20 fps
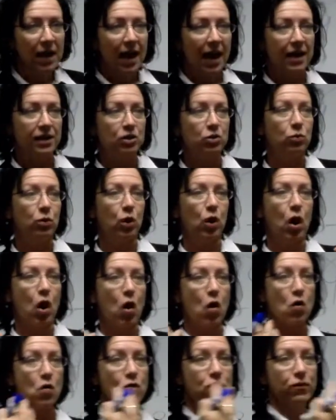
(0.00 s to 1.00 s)
and you were
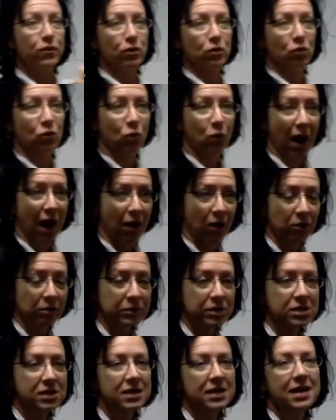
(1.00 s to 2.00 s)

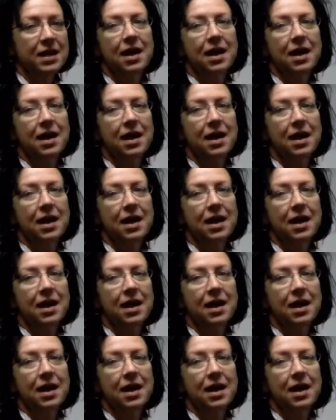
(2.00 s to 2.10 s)
overwhelmed.